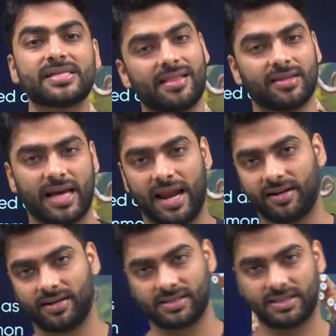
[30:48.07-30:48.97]
and the
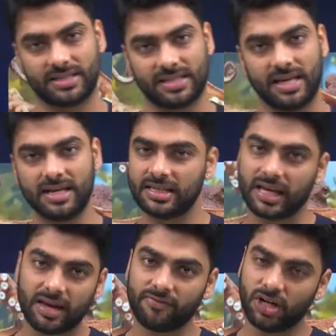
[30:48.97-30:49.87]
characteristics.
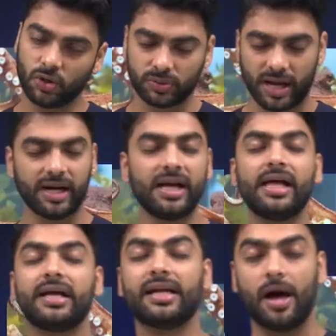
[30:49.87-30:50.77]
Okay, we'll do that.
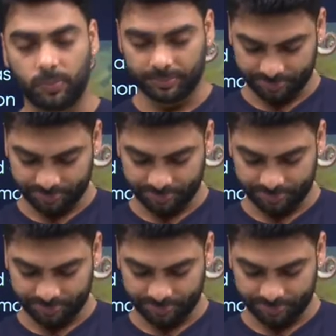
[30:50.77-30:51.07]
Now,